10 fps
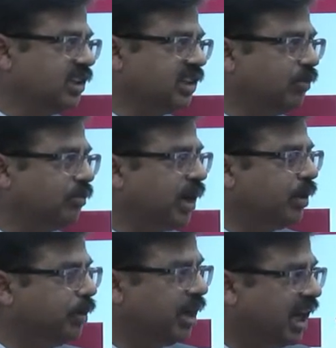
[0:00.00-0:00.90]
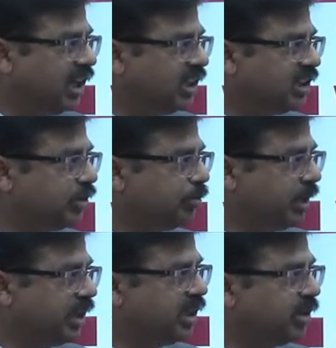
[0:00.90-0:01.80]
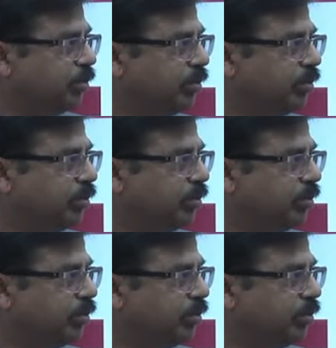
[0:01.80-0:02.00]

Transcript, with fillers: sulfide mineralization present